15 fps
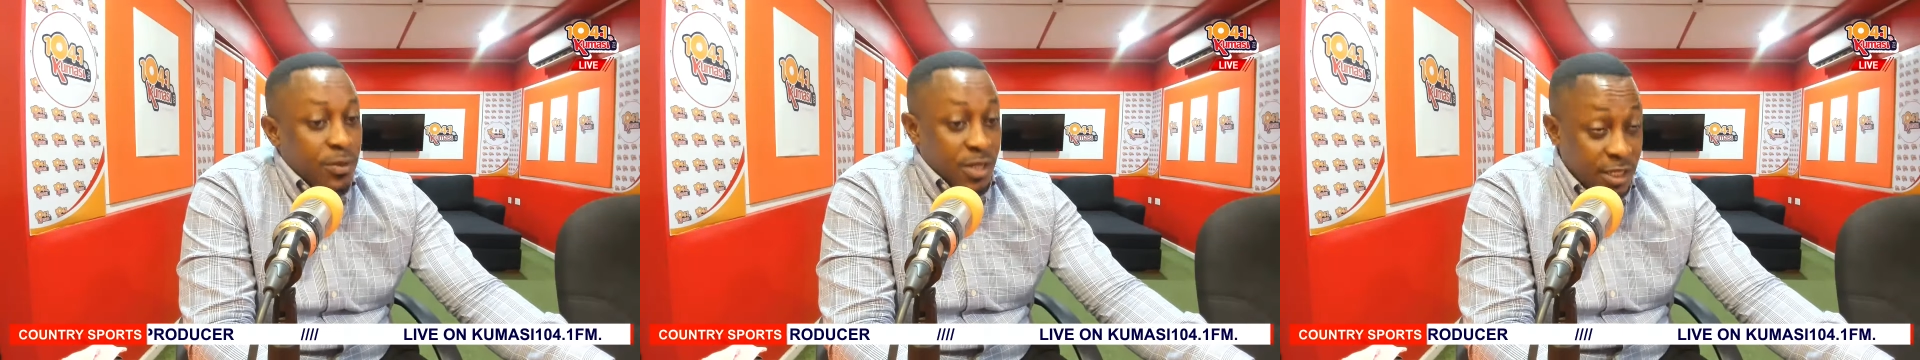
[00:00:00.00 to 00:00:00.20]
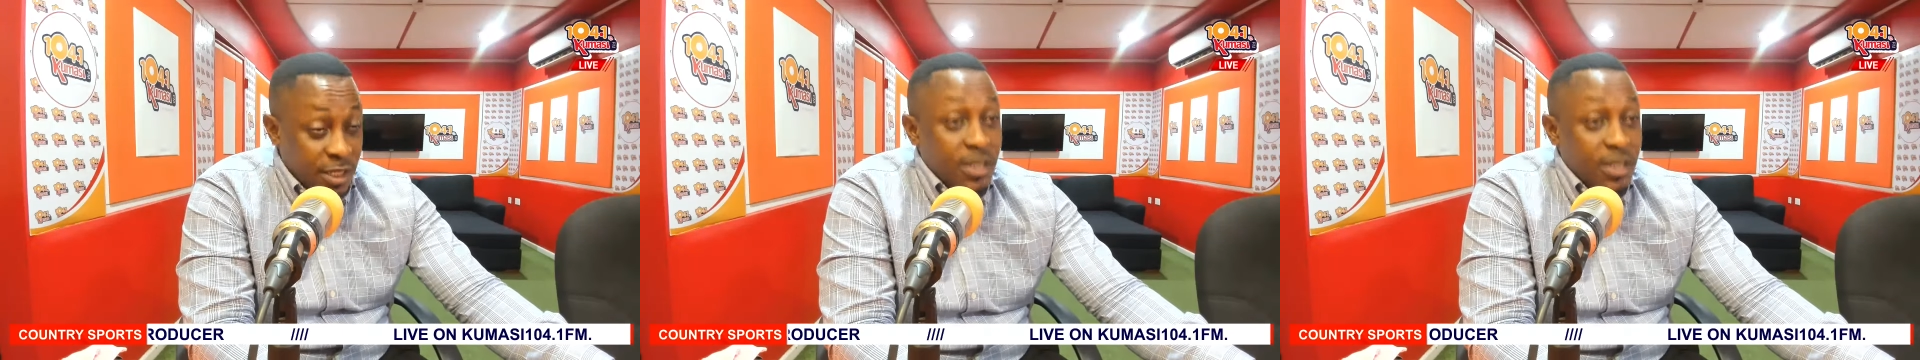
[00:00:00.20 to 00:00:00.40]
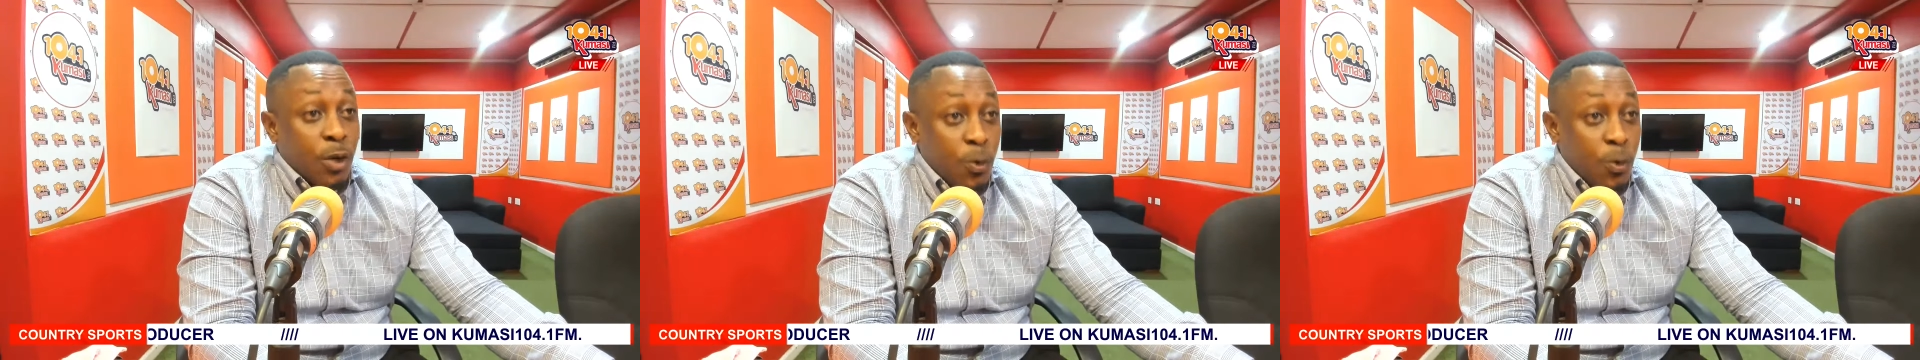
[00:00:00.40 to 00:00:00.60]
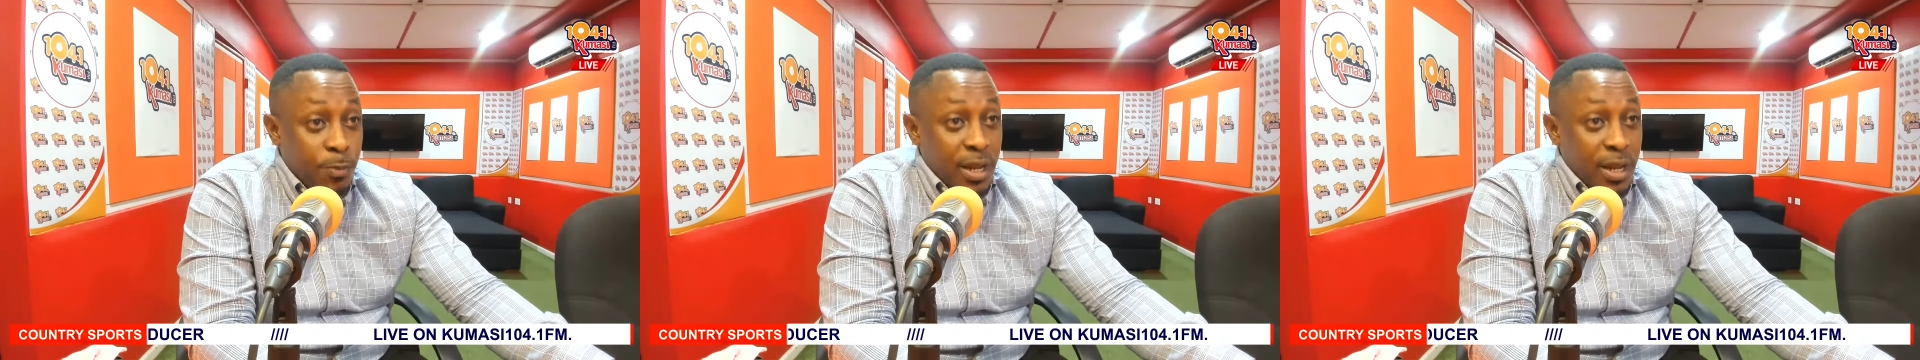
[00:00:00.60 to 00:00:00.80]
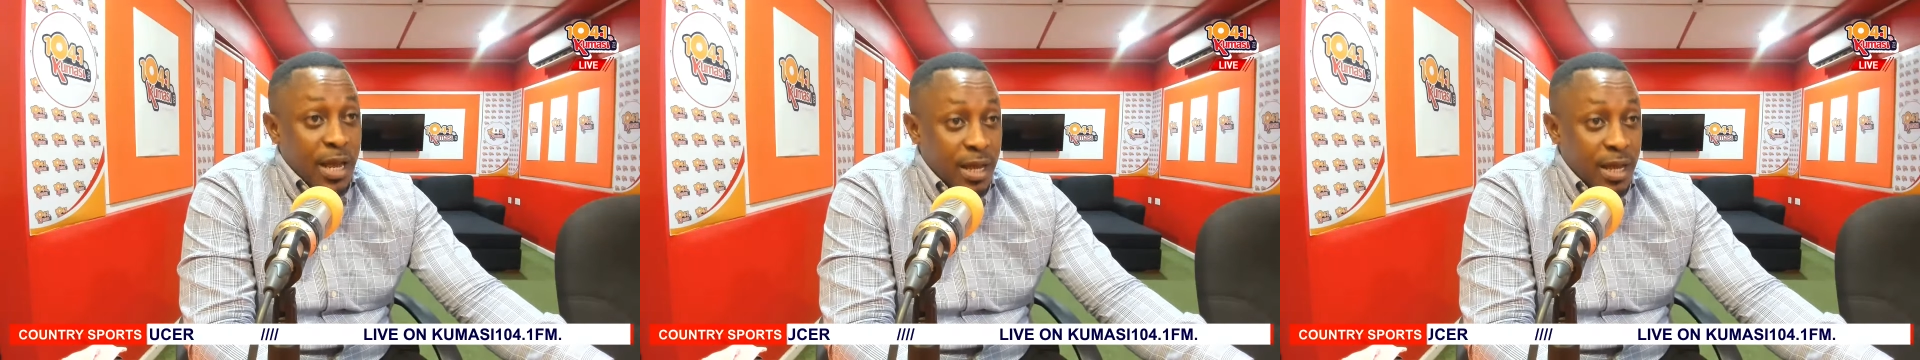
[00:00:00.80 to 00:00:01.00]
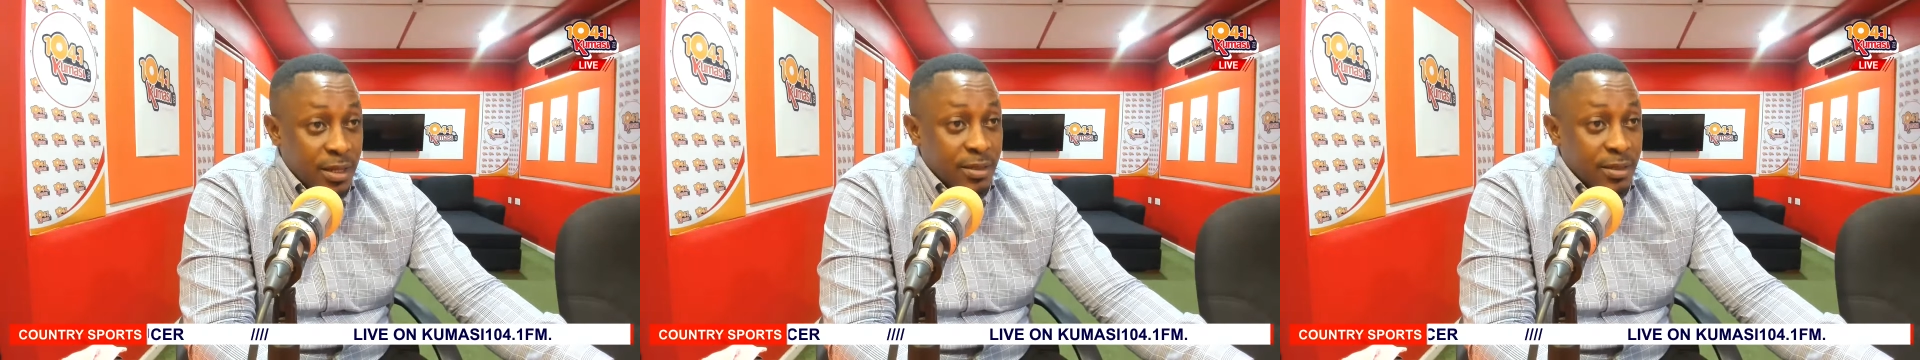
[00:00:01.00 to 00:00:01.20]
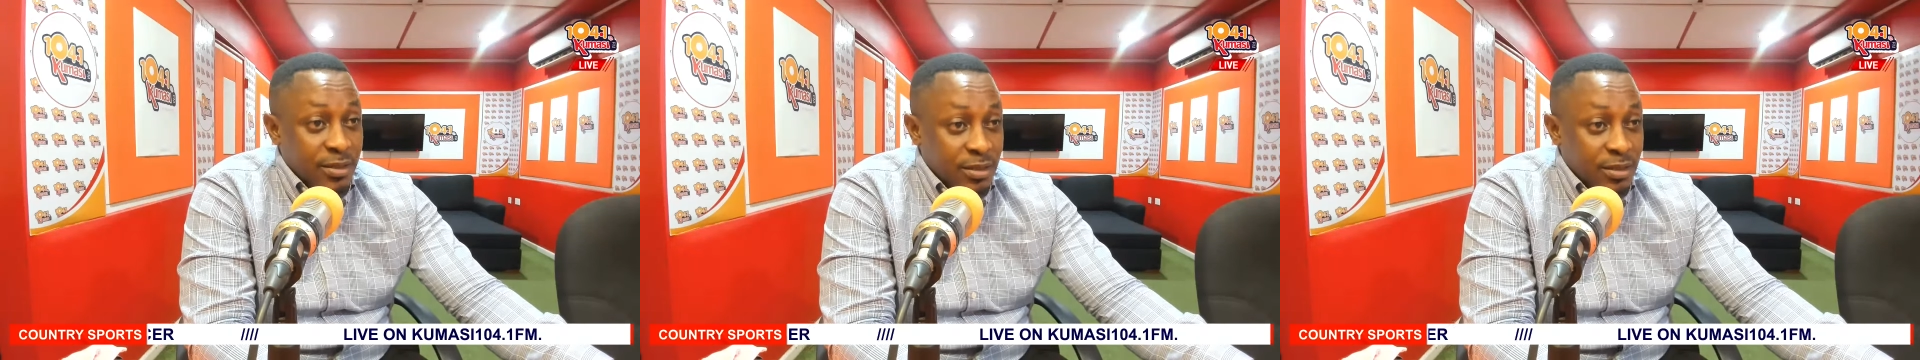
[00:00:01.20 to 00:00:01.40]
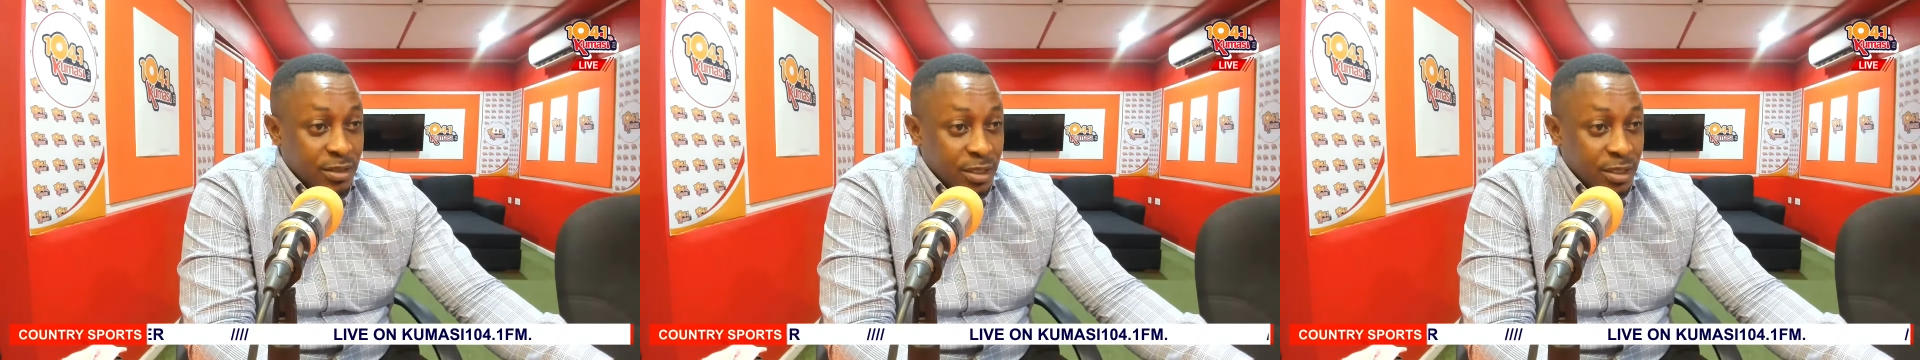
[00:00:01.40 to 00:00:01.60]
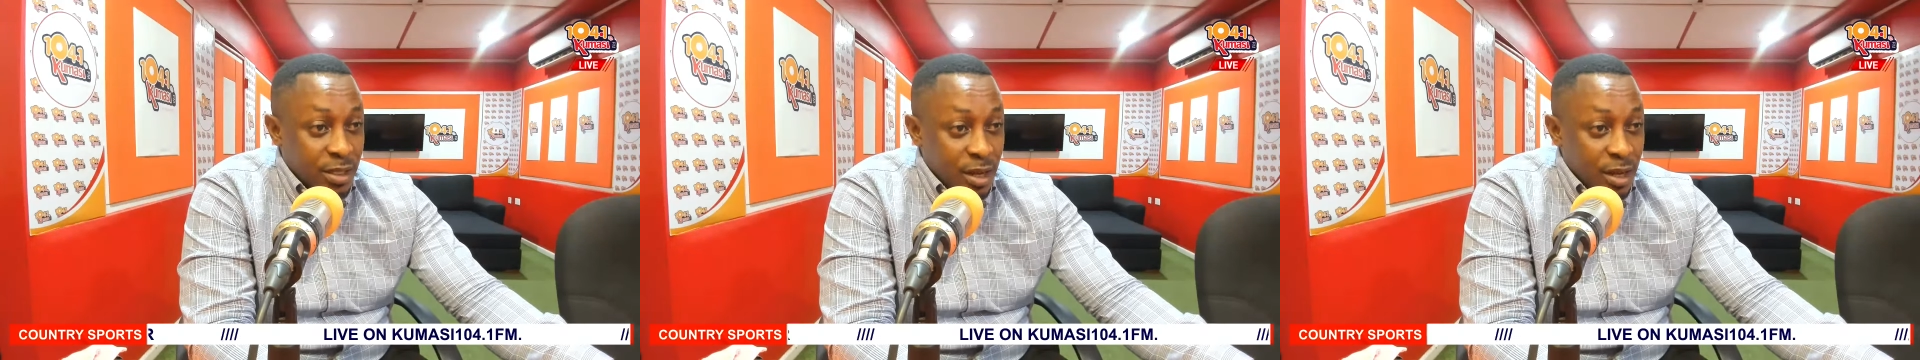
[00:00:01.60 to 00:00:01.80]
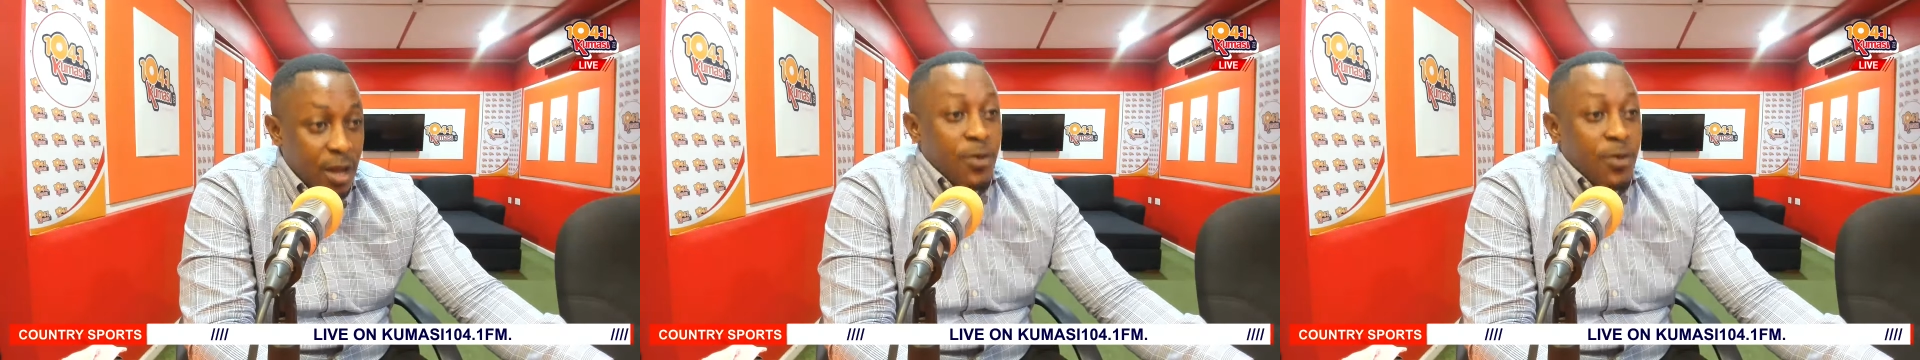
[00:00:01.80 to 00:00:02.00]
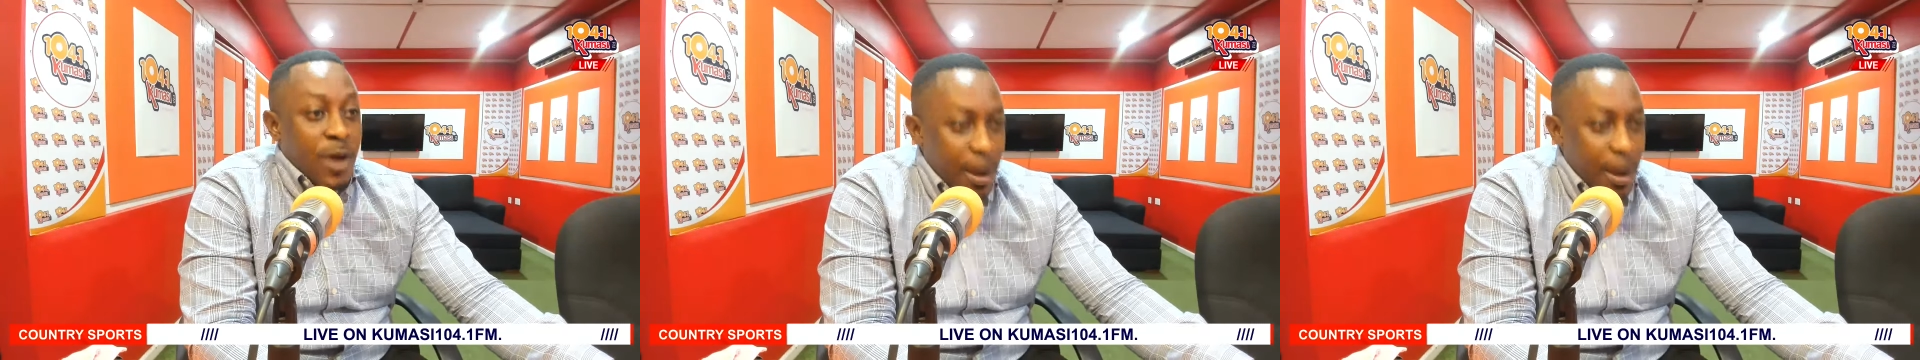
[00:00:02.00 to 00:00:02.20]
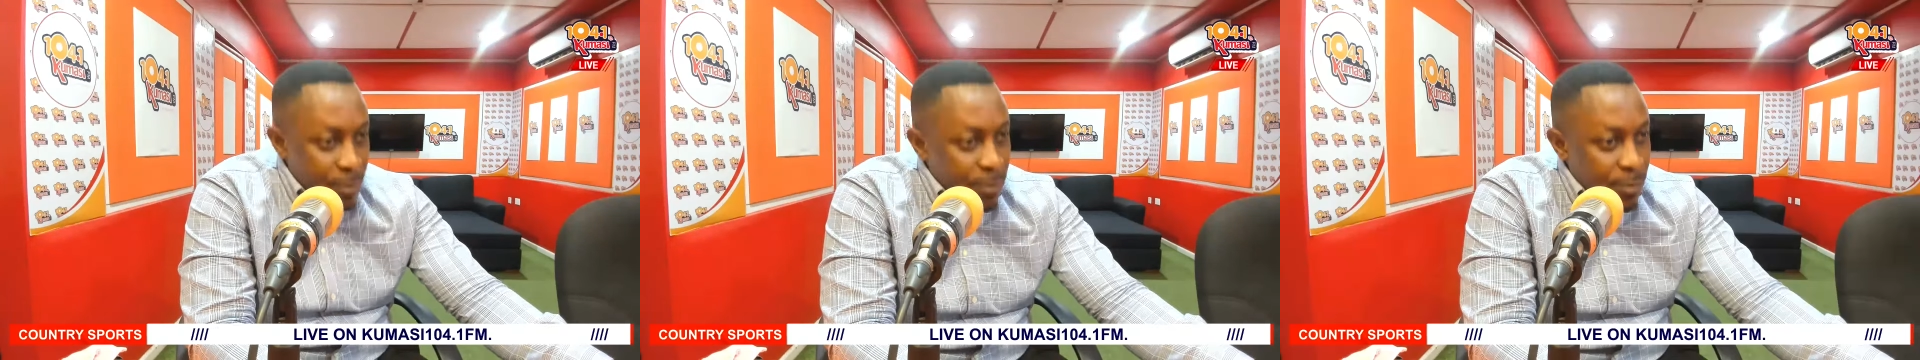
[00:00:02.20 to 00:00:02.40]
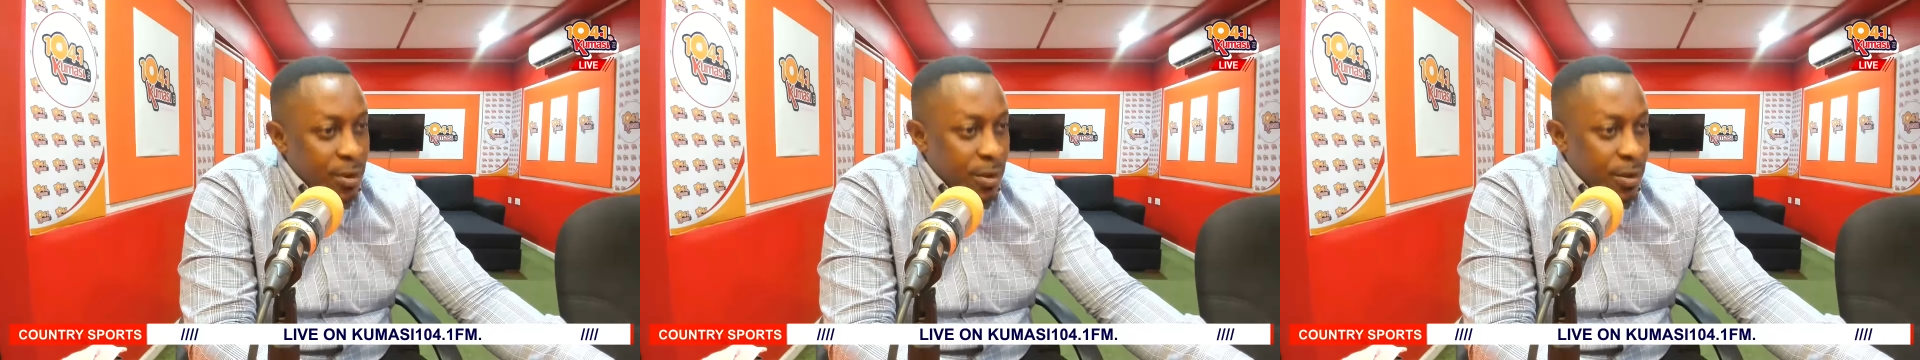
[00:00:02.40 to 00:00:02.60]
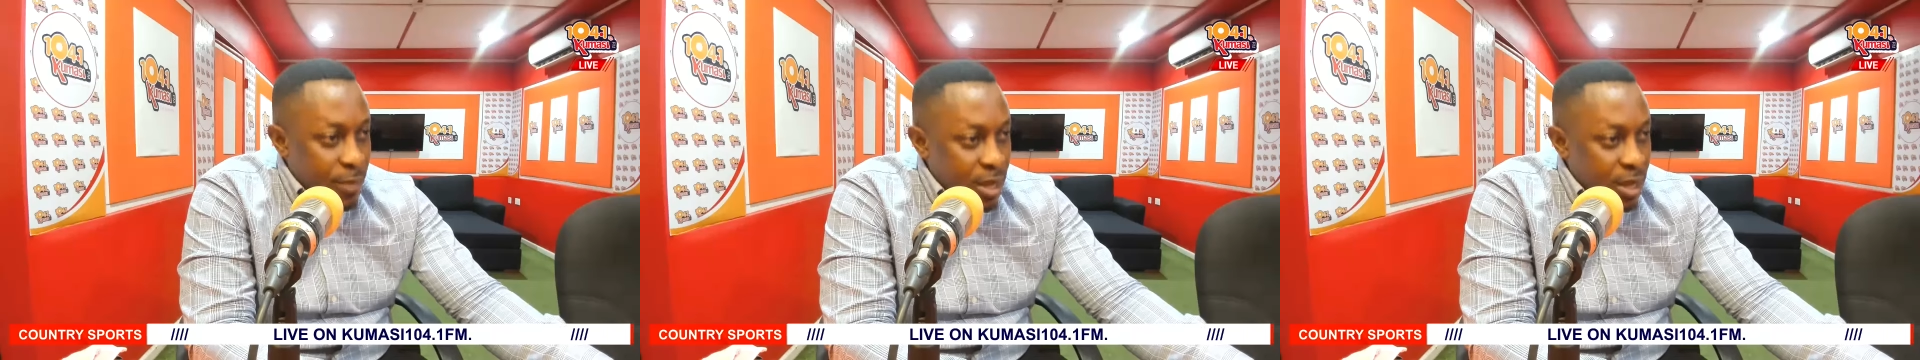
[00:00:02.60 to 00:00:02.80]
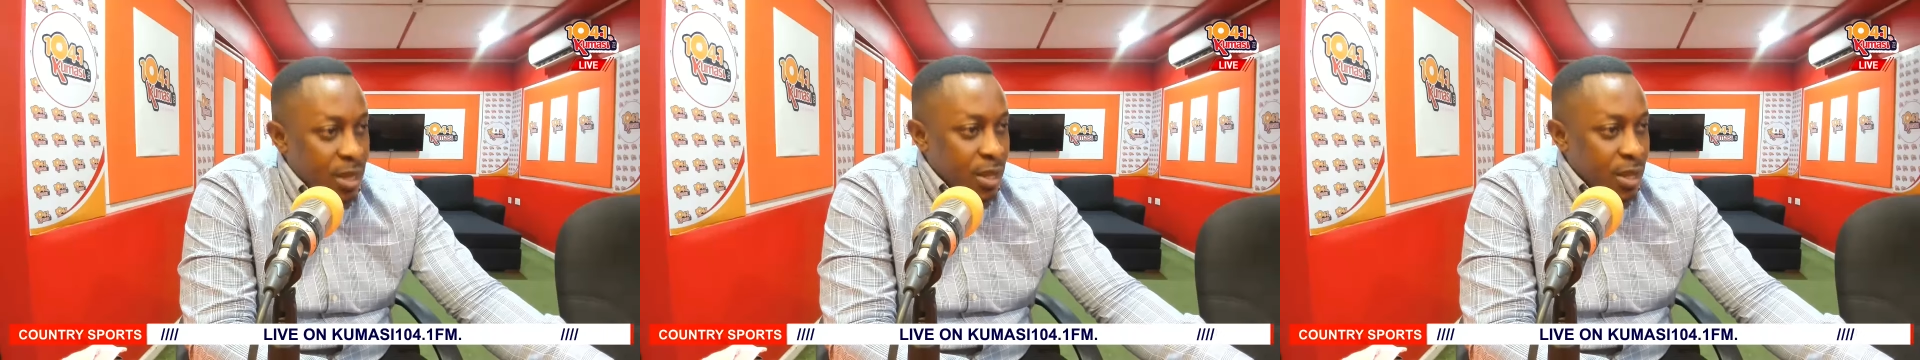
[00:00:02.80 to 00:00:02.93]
he's a good player. And now, me,